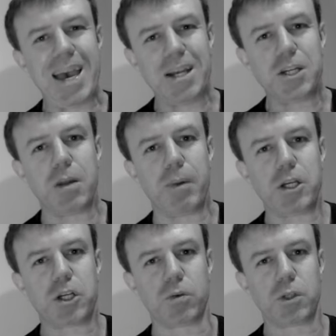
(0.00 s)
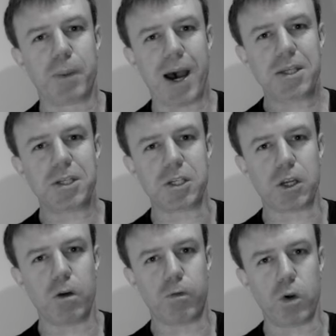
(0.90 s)
interdimensional
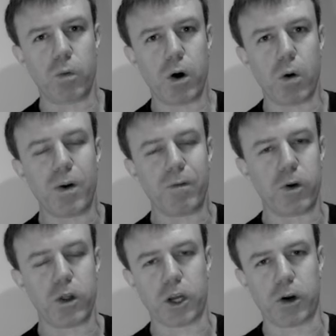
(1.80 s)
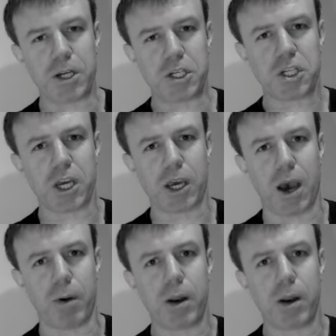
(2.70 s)
spaces if you will and further creatures can come